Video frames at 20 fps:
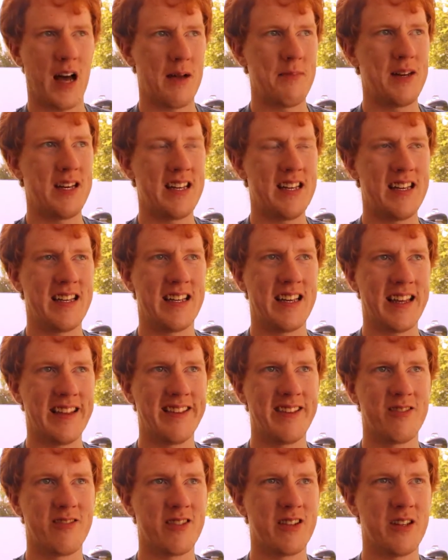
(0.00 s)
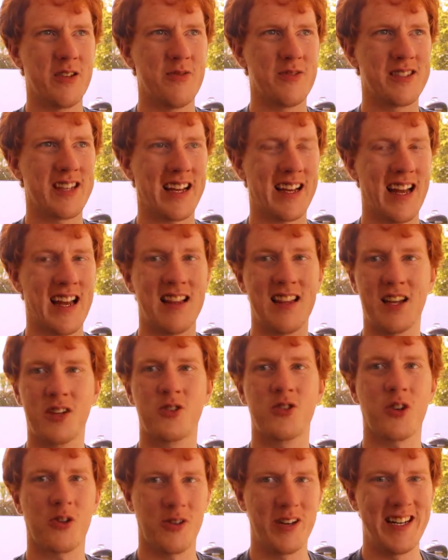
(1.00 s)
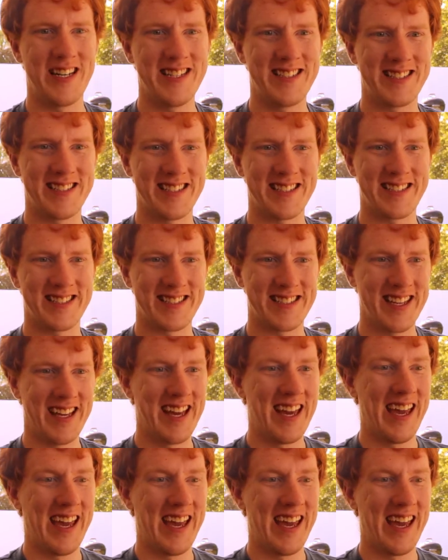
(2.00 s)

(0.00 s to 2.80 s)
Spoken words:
I mean, he can literally use, like, electrokinesis.